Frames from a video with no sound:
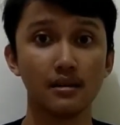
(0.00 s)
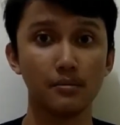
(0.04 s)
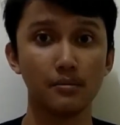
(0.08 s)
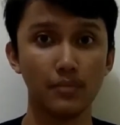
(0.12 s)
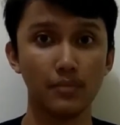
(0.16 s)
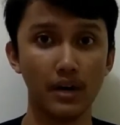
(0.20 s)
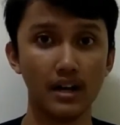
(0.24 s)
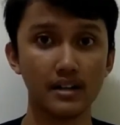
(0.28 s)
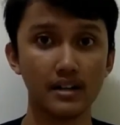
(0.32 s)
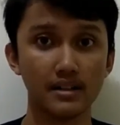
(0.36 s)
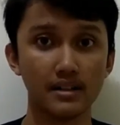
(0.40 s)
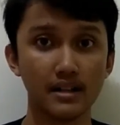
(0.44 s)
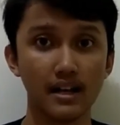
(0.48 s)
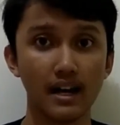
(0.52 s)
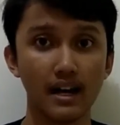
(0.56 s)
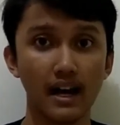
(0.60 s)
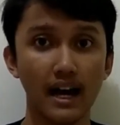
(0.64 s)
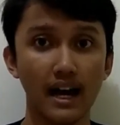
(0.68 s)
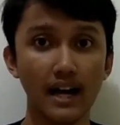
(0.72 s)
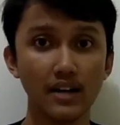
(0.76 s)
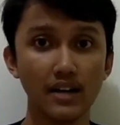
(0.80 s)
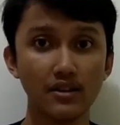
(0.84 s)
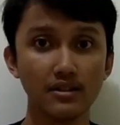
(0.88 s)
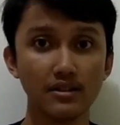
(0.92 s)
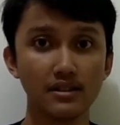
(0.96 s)
but
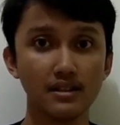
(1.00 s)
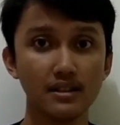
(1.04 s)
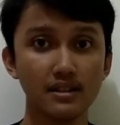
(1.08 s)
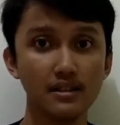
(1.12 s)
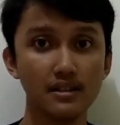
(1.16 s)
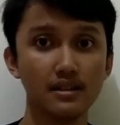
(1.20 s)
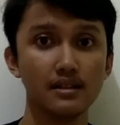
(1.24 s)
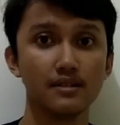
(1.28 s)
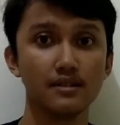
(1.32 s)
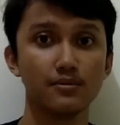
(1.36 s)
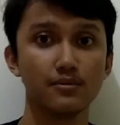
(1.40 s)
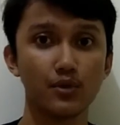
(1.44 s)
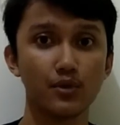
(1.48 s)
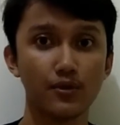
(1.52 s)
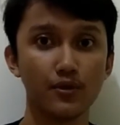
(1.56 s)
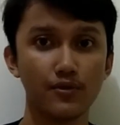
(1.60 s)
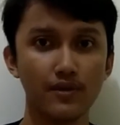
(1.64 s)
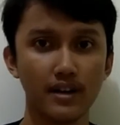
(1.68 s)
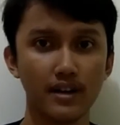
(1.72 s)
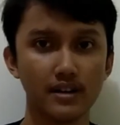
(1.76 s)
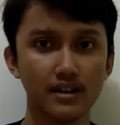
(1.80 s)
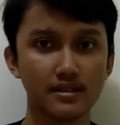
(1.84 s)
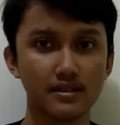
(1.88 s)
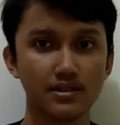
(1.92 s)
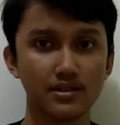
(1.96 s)
IoT
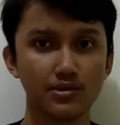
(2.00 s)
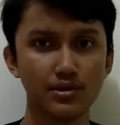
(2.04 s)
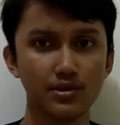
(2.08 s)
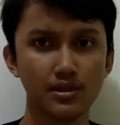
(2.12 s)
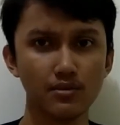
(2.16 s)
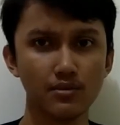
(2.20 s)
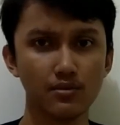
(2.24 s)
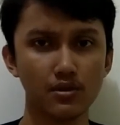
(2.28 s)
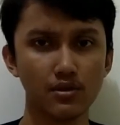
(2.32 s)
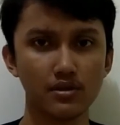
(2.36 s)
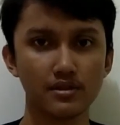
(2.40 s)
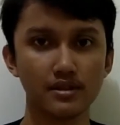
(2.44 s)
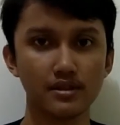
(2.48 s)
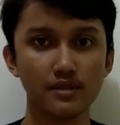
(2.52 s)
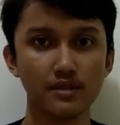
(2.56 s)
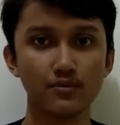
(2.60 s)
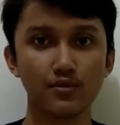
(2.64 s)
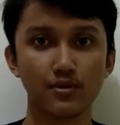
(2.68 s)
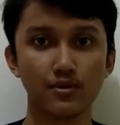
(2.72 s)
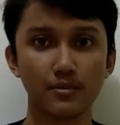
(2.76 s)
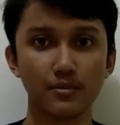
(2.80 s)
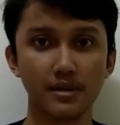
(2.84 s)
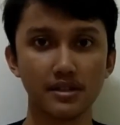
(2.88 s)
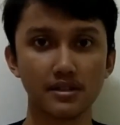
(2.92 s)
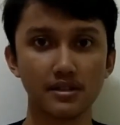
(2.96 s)
provides real-world
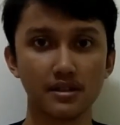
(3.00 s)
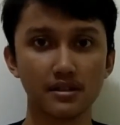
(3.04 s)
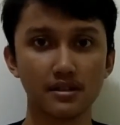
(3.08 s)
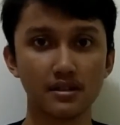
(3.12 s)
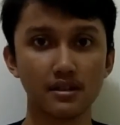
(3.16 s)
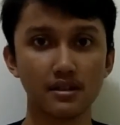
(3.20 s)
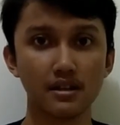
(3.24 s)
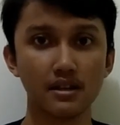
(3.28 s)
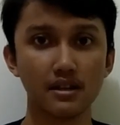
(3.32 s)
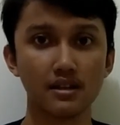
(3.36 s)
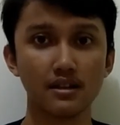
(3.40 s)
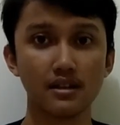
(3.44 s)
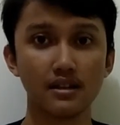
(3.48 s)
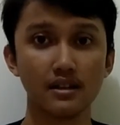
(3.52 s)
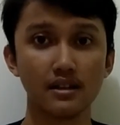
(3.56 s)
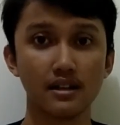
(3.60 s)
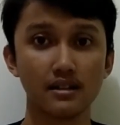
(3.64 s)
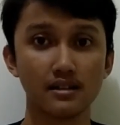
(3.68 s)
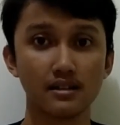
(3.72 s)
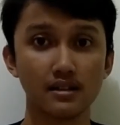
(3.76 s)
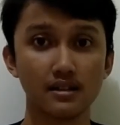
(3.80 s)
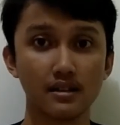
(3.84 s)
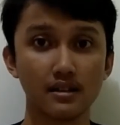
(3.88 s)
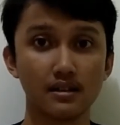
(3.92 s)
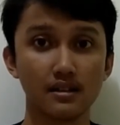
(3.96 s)
information
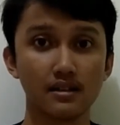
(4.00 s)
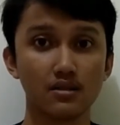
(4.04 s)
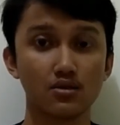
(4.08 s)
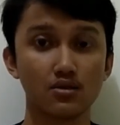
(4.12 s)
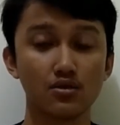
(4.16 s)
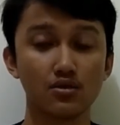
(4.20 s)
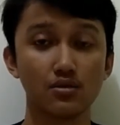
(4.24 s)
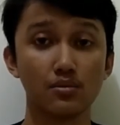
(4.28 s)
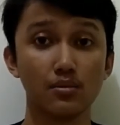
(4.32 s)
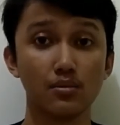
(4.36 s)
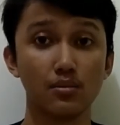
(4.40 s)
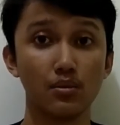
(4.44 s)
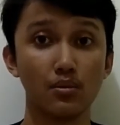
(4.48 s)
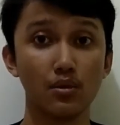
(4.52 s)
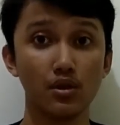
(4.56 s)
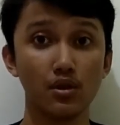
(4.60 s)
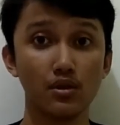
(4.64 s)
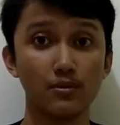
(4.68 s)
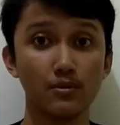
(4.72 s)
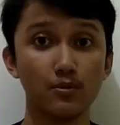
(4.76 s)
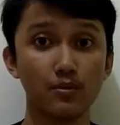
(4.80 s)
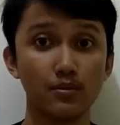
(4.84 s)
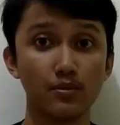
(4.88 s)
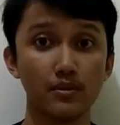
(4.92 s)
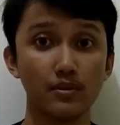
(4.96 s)
relating to more
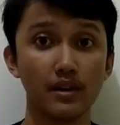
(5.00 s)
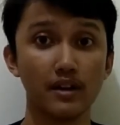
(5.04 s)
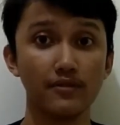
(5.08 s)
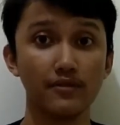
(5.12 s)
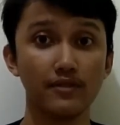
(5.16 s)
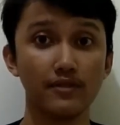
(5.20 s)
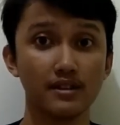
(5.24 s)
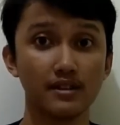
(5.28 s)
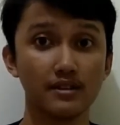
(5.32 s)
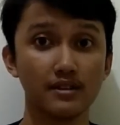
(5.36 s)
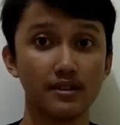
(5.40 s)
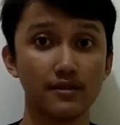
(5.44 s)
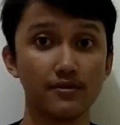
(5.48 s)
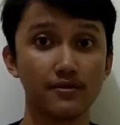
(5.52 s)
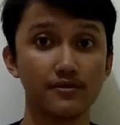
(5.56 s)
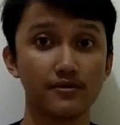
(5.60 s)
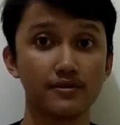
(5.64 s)
effective